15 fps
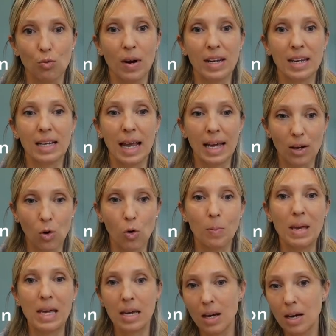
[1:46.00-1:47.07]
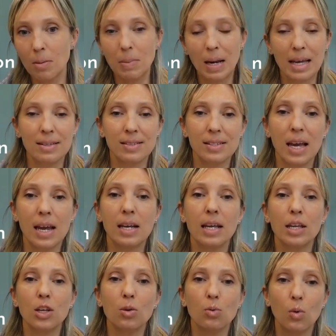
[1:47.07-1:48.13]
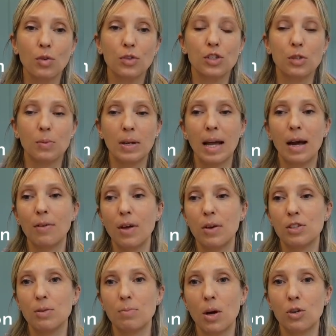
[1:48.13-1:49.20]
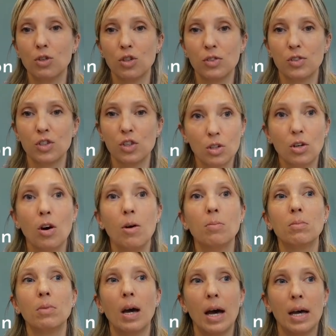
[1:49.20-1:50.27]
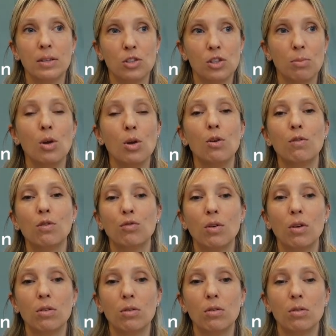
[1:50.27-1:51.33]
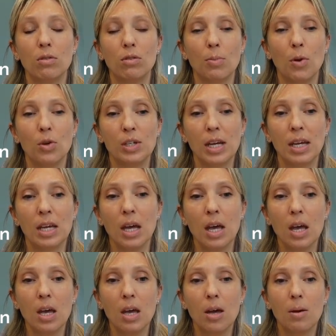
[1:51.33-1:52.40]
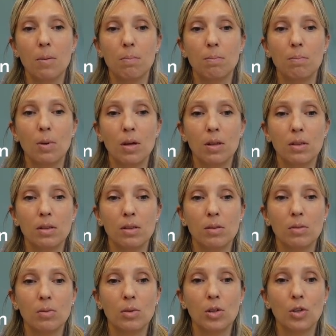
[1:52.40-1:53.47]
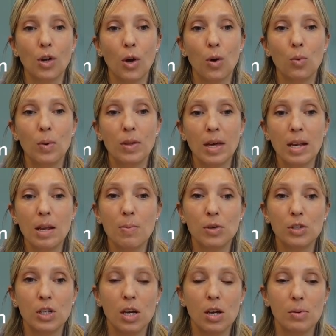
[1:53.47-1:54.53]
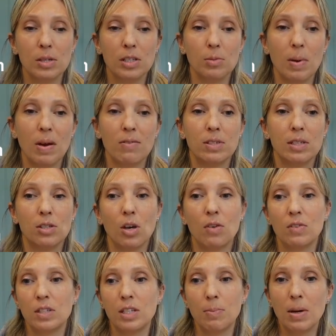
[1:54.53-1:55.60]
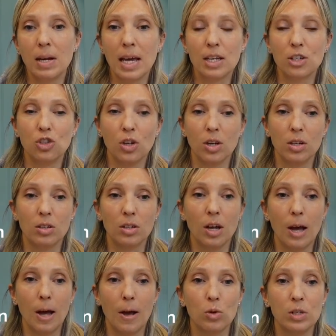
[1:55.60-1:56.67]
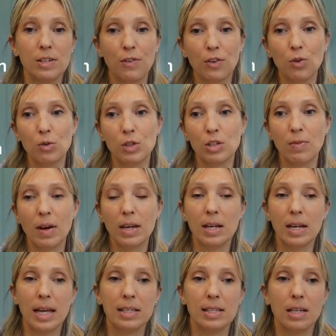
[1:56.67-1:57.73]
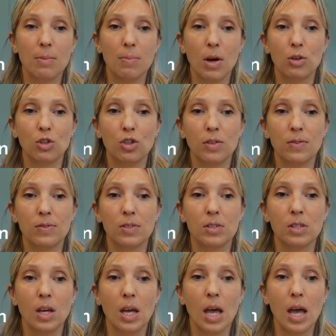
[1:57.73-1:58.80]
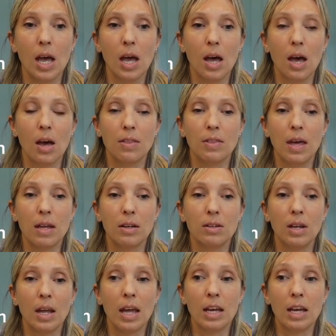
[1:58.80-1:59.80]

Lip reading: regulate or be plain sailing. You want to allow those emotions to come and to move through the body. But you know, with anybody who experiences overstimulation or difficulty regulating emotions, then